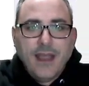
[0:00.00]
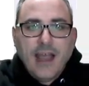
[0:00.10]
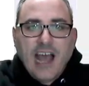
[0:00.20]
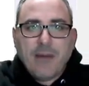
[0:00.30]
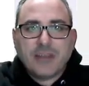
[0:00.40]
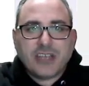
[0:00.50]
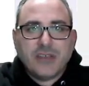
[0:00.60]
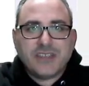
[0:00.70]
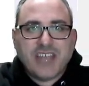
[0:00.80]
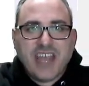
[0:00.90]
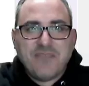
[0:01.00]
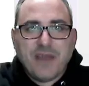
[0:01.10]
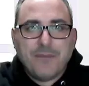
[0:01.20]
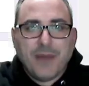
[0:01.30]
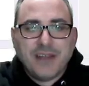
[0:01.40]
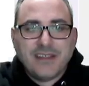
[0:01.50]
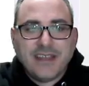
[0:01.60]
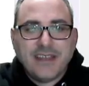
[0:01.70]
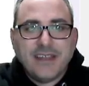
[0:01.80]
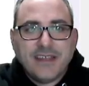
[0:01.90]
How much can you save by
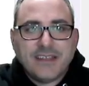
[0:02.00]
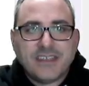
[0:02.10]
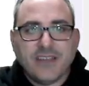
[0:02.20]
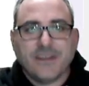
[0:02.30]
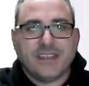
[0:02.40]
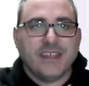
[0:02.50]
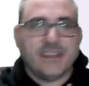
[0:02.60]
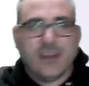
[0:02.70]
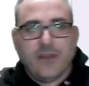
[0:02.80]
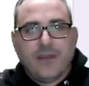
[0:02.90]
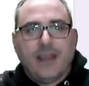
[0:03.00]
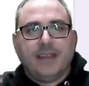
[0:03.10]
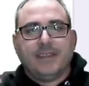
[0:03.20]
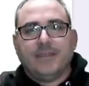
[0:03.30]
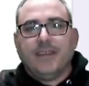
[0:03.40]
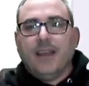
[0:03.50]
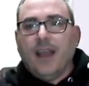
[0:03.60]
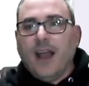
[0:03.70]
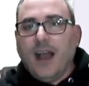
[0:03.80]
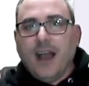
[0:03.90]
bundling services? All right.
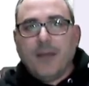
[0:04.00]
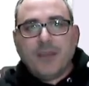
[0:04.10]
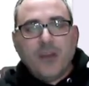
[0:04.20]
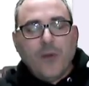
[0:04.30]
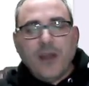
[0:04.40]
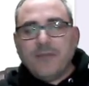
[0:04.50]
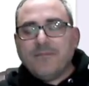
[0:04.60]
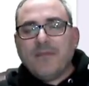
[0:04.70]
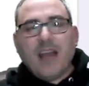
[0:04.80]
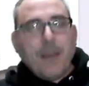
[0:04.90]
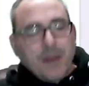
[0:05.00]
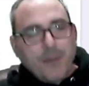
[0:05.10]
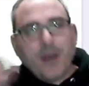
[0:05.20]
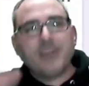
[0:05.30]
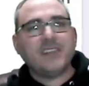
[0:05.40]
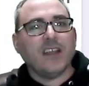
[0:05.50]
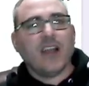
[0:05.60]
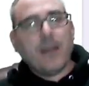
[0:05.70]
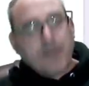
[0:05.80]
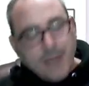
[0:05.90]
You know what? I'm going to pause here.
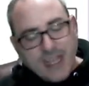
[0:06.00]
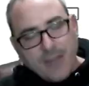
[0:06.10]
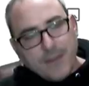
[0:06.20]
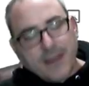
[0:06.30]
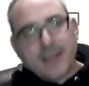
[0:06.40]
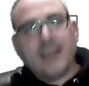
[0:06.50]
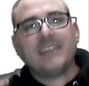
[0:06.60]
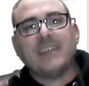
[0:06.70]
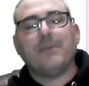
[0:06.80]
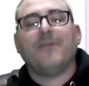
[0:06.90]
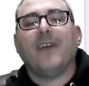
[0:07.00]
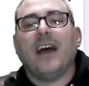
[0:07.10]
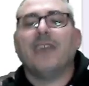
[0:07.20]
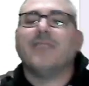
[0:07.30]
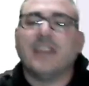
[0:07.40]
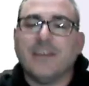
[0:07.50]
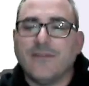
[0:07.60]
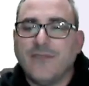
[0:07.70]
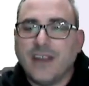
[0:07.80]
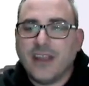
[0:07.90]
I'm going to pick up example 5 in a
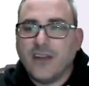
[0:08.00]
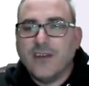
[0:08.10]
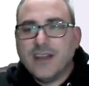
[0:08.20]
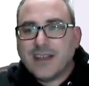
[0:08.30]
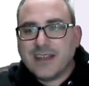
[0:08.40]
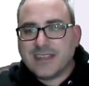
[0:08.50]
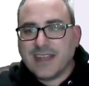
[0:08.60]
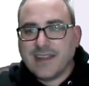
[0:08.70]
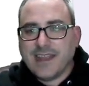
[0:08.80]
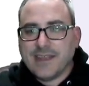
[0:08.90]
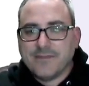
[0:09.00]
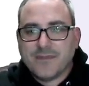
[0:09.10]
different video because it's getting late.